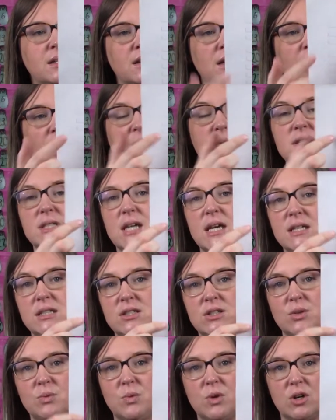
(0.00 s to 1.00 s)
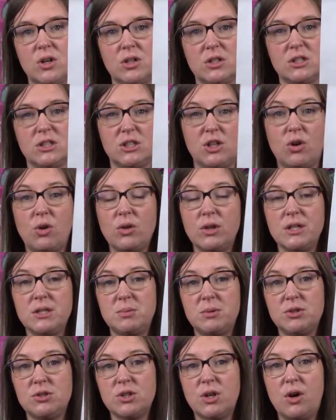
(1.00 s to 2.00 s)
I would test the words. You're only
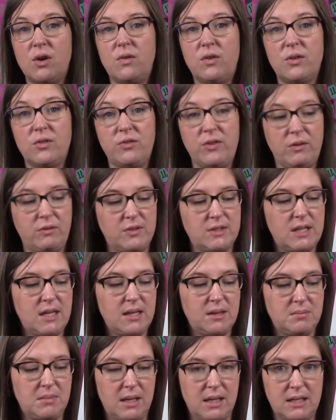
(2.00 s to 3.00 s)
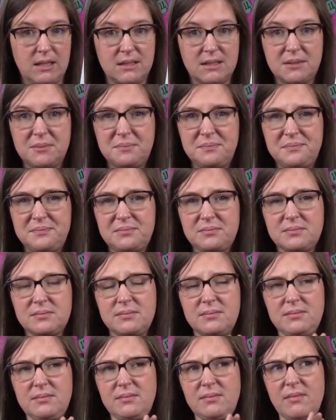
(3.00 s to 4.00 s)
supposed to go for fifteen minutes.
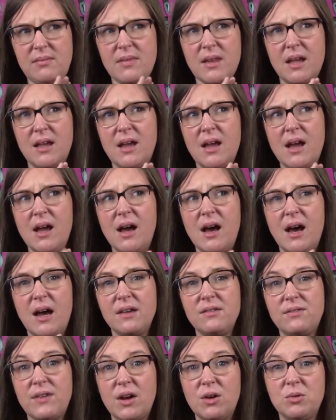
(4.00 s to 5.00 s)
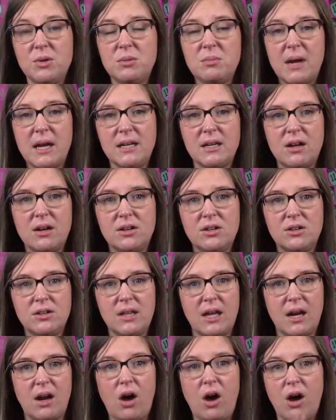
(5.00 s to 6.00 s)
I found with my daughter
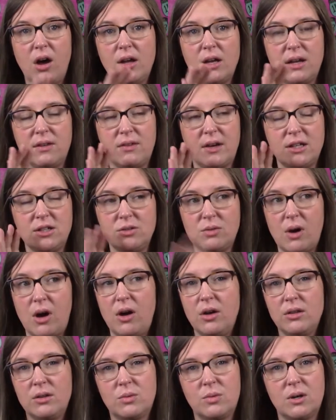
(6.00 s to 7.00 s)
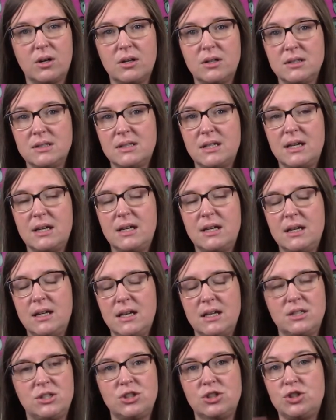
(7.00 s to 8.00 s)
that if I do all the words,
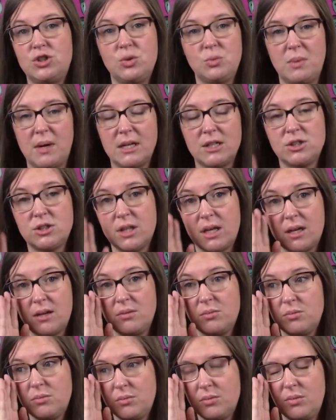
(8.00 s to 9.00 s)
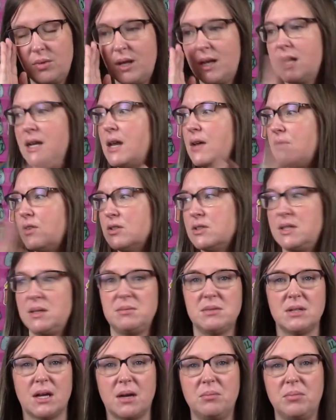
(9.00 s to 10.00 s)
it's just too much. Like, we can never seem
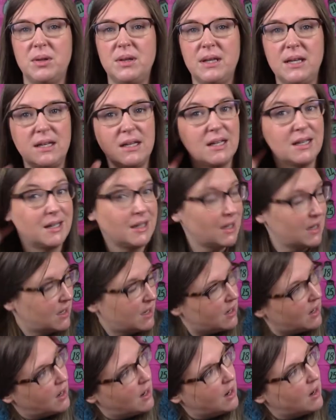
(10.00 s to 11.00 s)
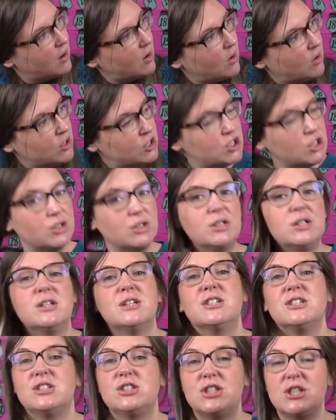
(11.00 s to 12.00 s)
to complete it, or she'll,
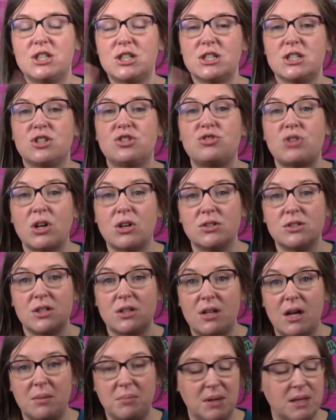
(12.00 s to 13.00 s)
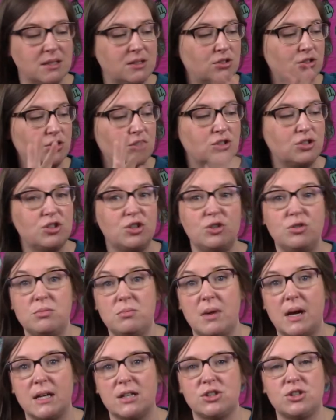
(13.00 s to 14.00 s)
she just struggles a lot because there's just too
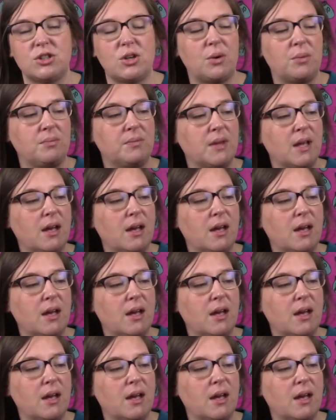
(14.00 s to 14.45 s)
much. So